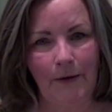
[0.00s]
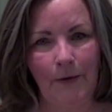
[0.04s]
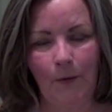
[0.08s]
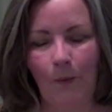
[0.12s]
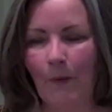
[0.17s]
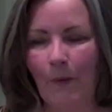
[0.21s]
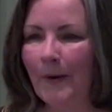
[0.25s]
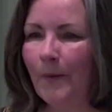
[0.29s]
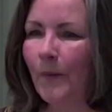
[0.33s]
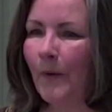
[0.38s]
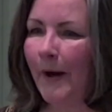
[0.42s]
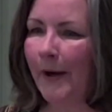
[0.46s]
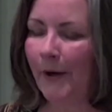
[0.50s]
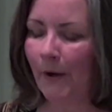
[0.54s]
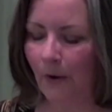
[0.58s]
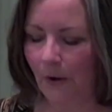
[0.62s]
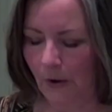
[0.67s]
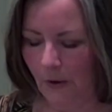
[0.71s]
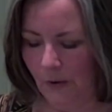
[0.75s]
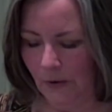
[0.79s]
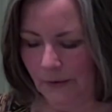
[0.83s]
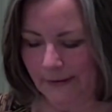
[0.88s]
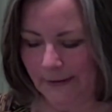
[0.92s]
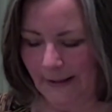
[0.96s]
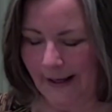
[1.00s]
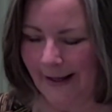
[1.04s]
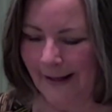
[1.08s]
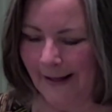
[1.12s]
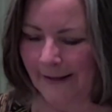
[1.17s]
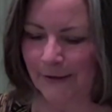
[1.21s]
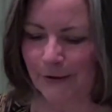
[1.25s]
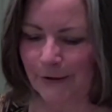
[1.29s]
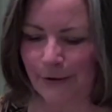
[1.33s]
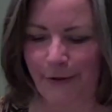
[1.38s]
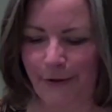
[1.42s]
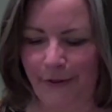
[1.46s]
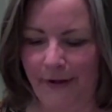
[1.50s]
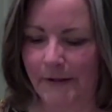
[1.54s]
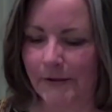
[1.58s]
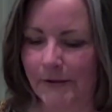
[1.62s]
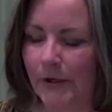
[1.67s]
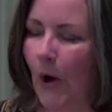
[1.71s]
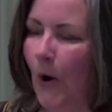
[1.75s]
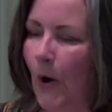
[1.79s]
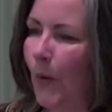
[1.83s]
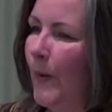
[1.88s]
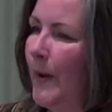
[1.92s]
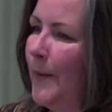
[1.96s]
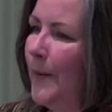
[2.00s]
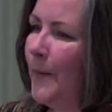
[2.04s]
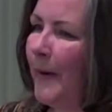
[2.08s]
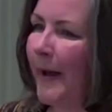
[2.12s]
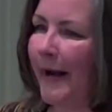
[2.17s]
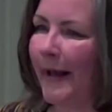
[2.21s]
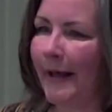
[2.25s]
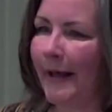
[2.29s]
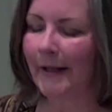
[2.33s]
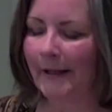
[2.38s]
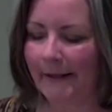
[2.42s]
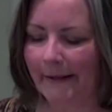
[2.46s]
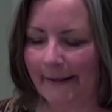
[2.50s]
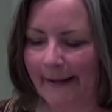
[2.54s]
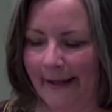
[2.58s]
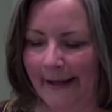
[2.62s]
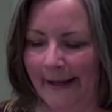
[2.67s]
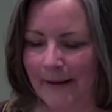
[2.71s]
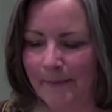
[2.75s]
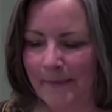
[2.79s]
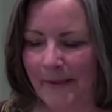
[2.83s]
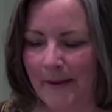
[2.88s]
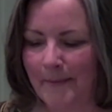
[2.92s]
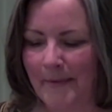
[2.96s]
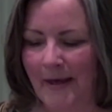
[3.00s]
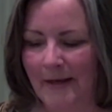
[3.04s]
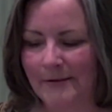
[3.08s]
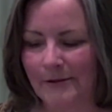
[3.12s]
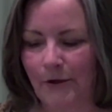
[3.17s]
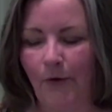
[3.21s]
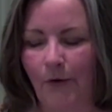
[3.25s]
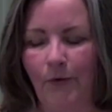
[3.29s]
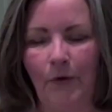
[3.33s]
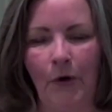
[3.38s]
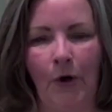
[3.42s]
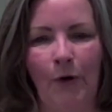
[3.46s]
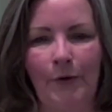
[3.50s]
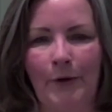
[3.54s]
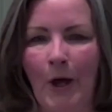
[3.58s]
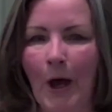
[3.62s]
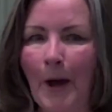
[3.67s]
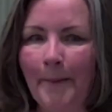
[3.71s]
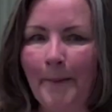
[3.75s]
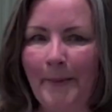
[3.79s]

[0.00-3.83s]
We want to hold on to things. We want claim them as our own.